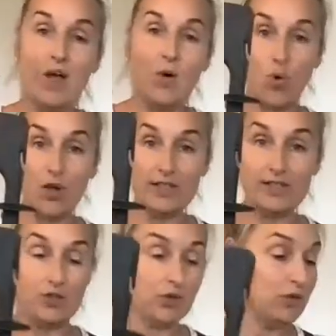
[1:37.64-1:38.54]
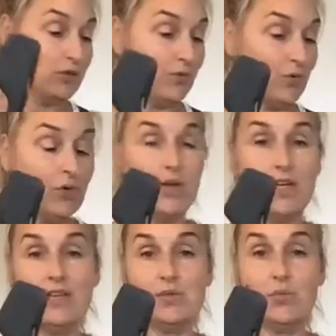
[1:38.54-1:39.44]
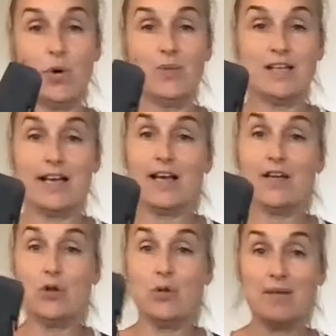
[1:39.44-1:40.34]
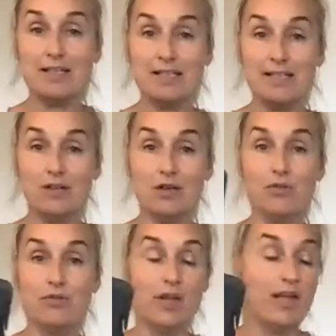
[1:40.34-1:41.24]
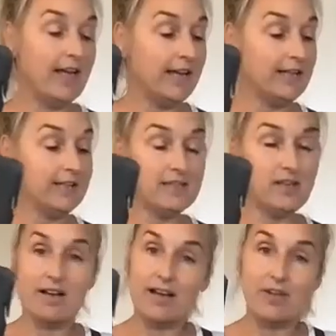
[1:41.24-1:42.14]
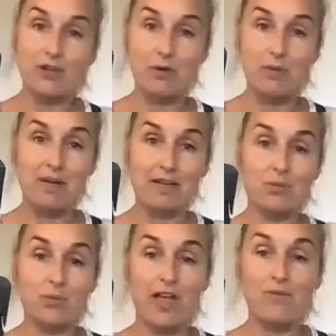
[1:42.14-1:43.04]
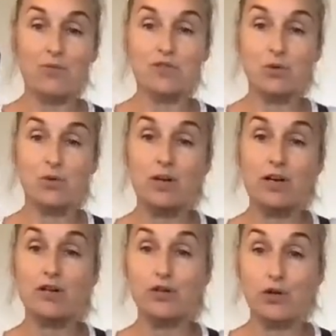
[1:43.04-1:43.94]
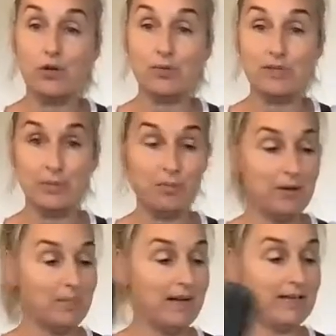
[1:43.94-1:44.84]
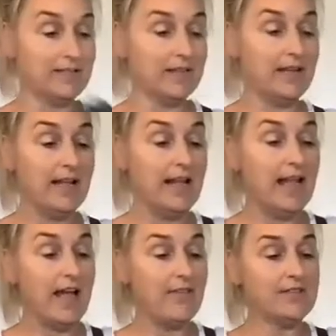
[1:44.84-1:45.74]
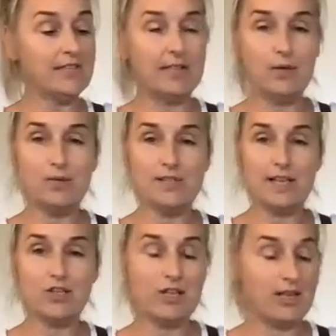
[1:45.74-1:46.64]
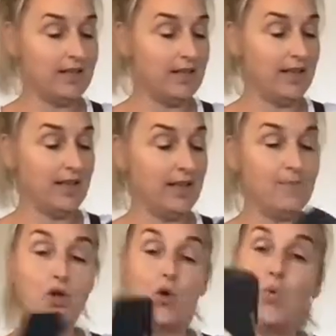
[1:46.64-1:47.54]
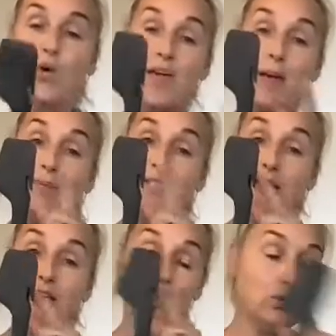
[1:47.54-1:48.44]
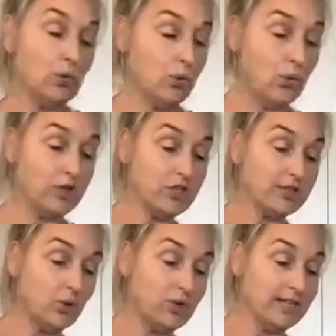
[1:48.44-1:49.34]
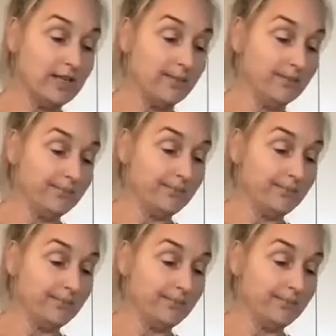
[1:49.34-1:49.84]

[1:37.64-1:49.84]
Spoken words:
What it's used for is when we take our Thermix lid off, inside our Thermix, we have what's called an internal simmering basket. And there's a little section in there where that particular little hook just hooks in.